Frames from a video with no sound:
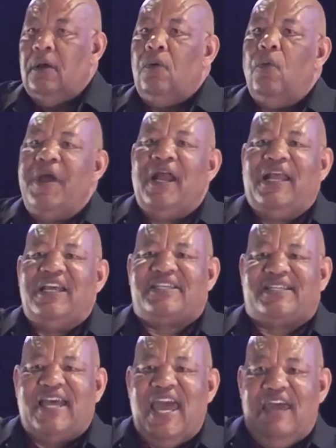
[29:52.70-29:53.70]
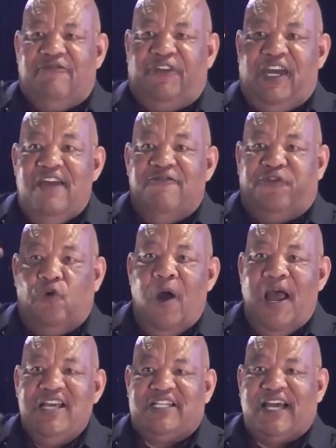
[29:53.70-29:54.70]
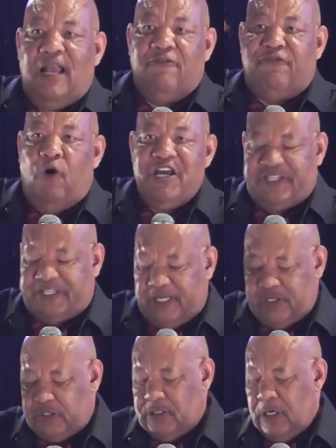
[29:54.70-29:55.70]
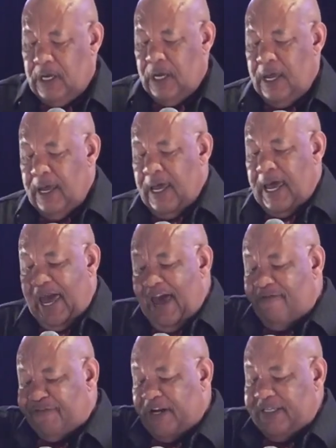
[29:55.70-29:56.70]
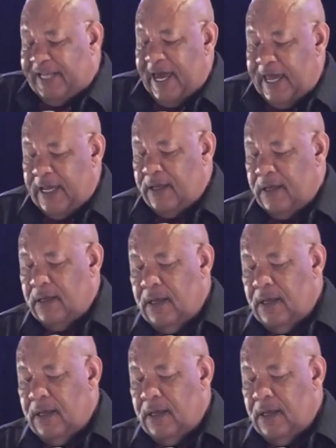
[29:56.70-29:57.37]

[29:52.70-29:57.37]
we receive influential voices every day